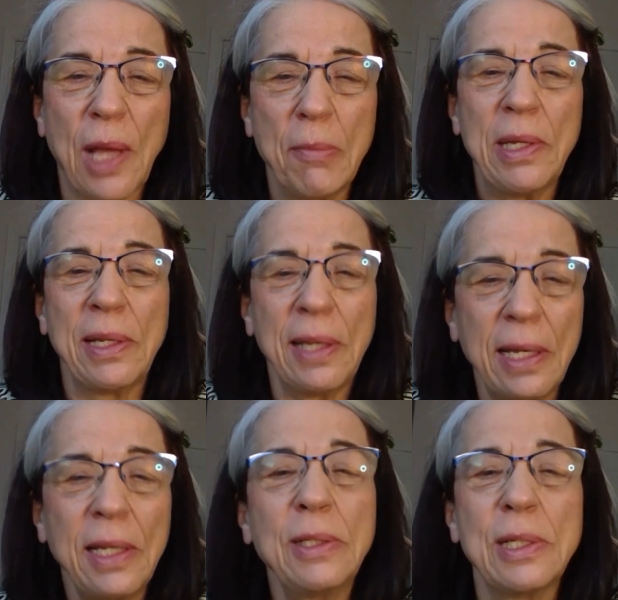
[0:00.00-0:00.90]
I mean,
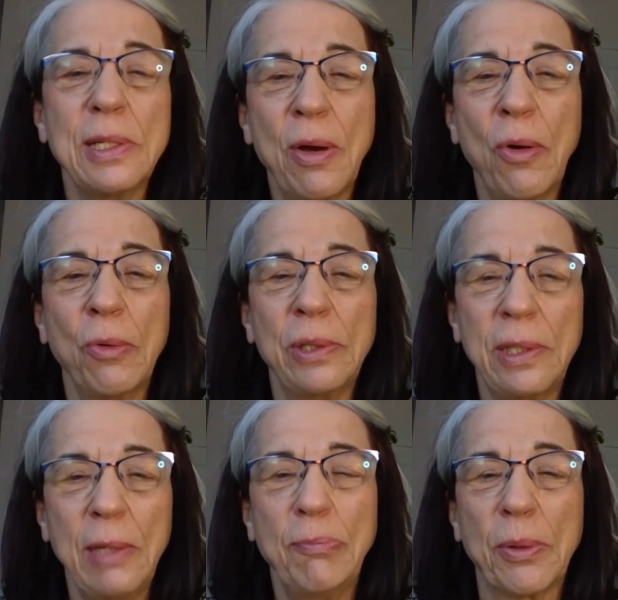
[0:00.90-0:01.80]
getting to know
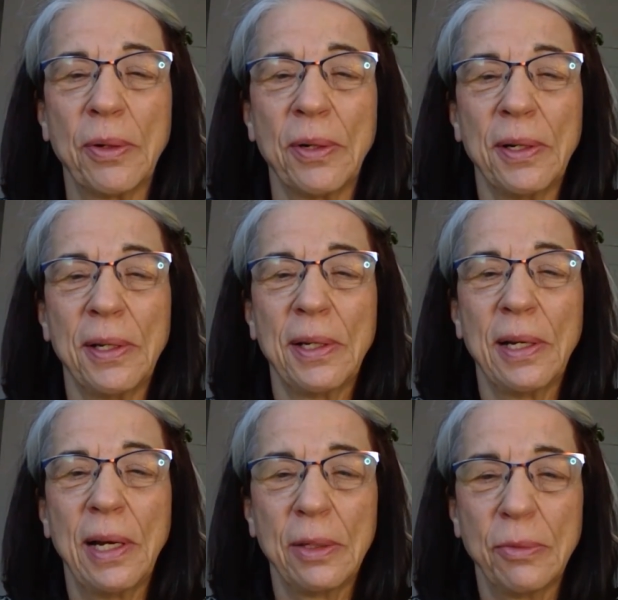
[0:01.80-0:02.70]
deeper
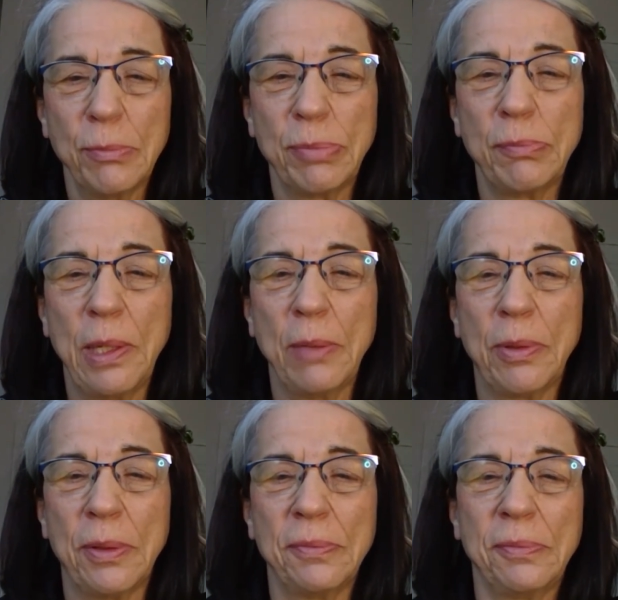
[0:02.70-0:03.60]
a group of
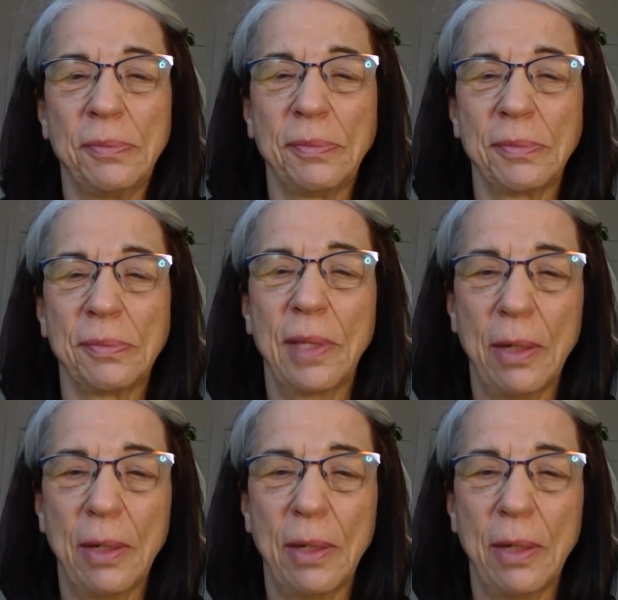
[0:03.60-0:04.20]
people. That